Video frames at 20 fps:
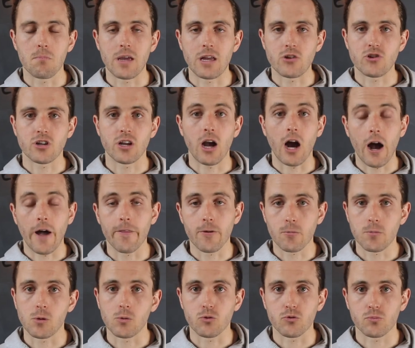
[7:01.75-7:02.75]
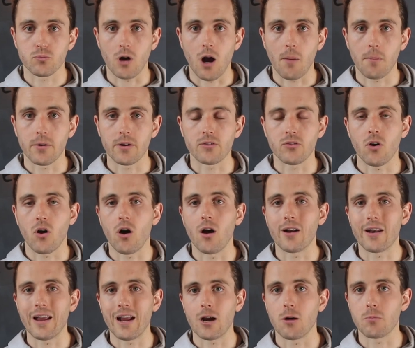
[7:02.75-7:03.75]
managing other people's properties
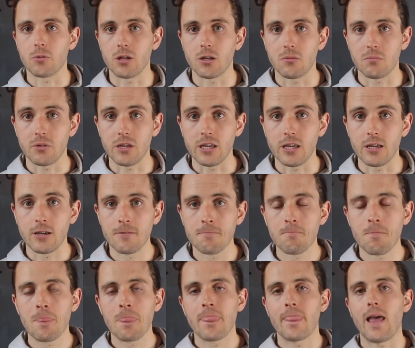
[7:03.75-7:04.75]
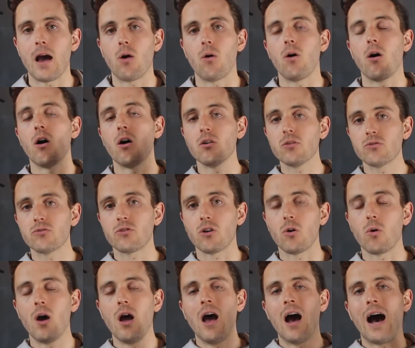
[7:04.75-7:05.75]
on Airbnb. Now,
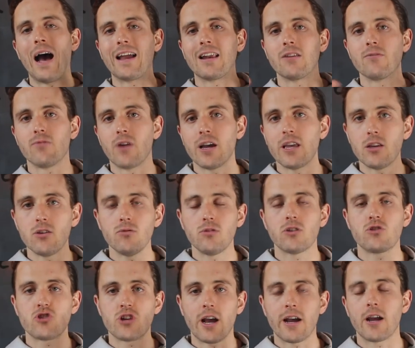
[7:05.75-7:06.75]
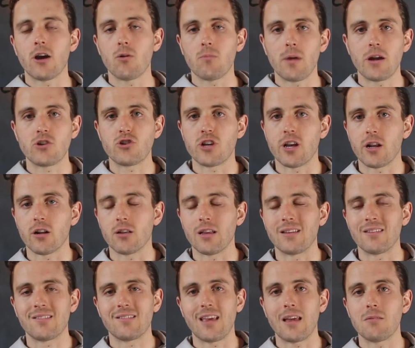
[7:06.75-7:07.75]
also, I'd invite you to check out my channel
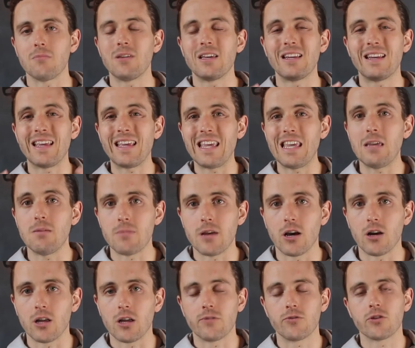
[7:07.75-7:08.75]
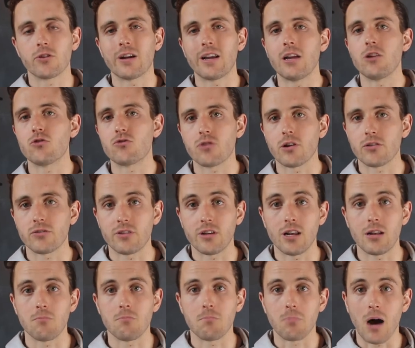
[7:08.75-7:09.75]
and send me an email if you're interested
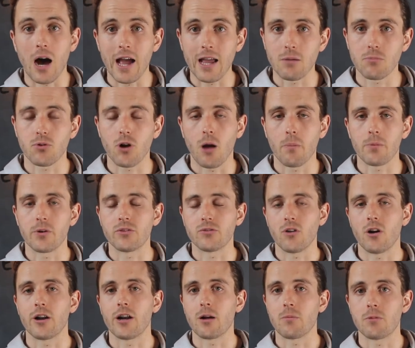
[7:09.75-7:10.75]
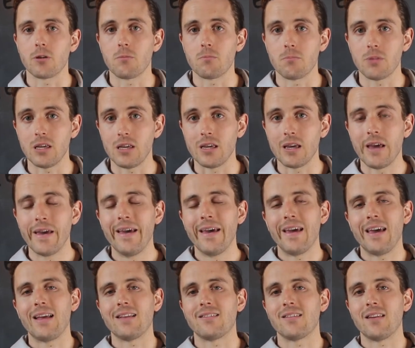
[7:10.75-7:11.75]
in buying properties on Airbnb.
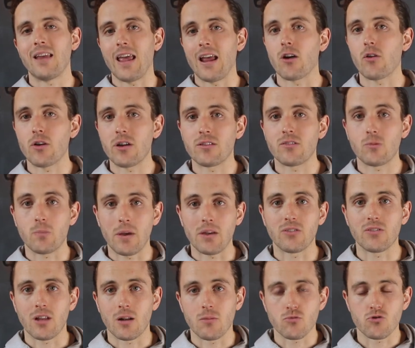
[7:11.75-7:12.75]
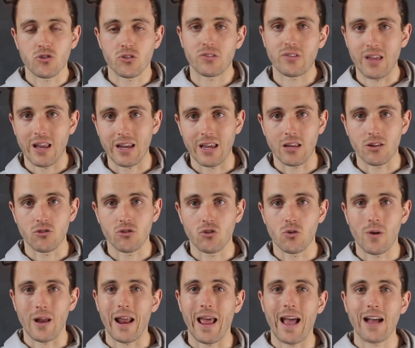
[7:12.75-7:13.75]
It's an area space that I'm just getting
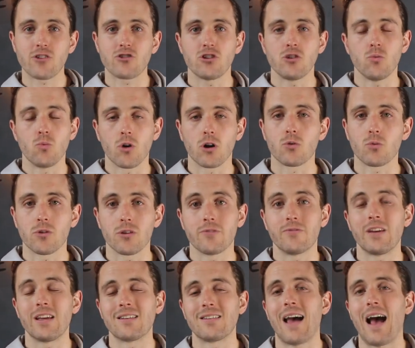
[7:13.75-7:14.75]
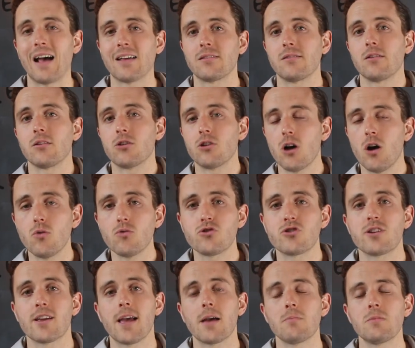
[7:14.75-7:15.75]
into and I actually worked with a fantastic
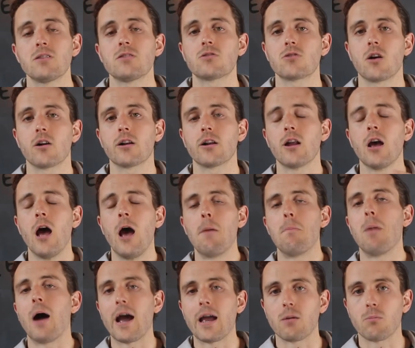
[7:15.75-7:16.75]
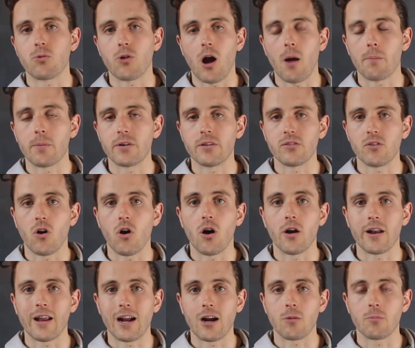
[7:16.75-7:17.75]
coach to get me started buying properties
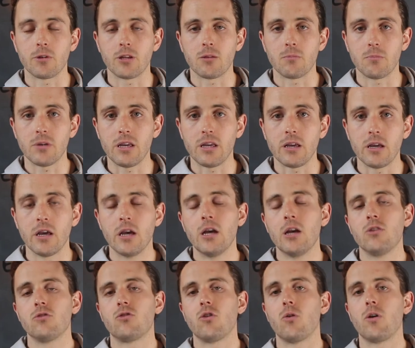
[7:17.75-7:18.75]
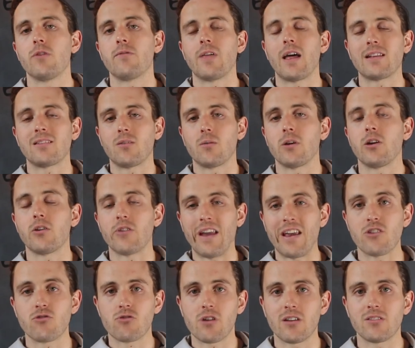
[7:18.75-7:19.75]
on Airbnb. So if that's something
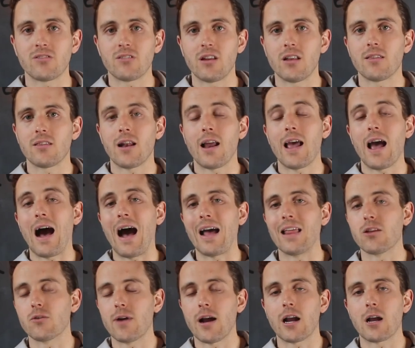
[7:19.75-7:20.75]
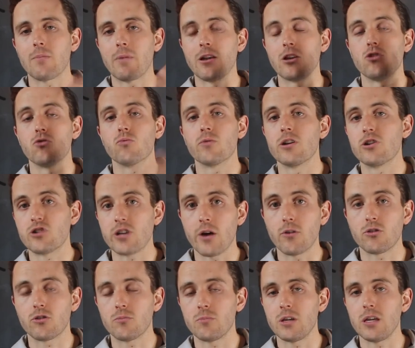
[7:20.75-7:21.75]
you're interested in, then I highly recommend you reach
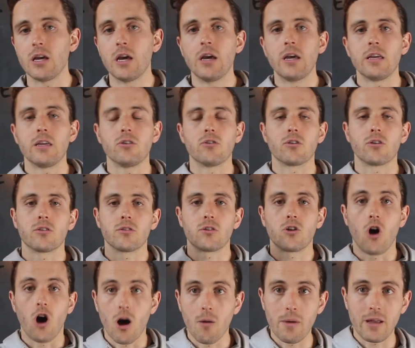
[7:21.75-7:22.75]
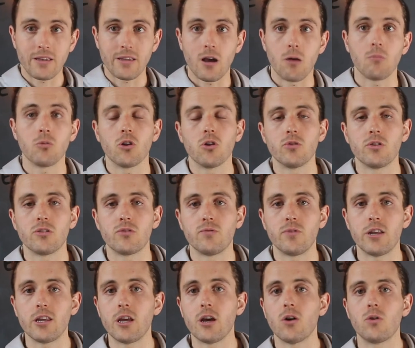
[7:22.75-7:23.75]
out to me, either comment down below this
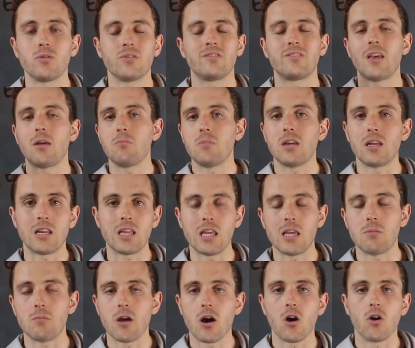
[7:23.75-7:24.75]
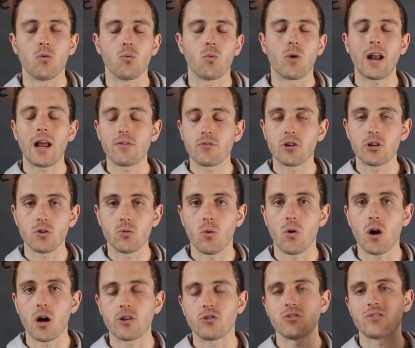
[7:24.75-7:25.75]
video, send me an email, whatever you
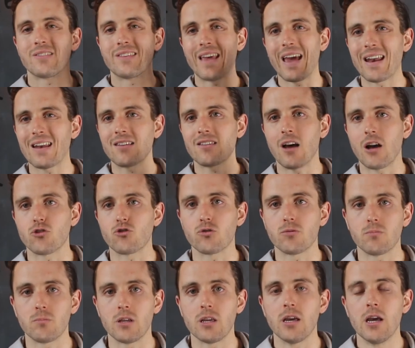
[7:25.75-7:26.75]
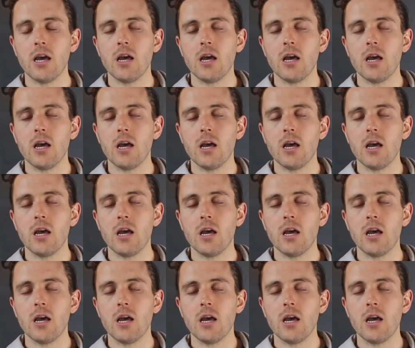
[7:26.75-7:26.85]
want, just get in touch with me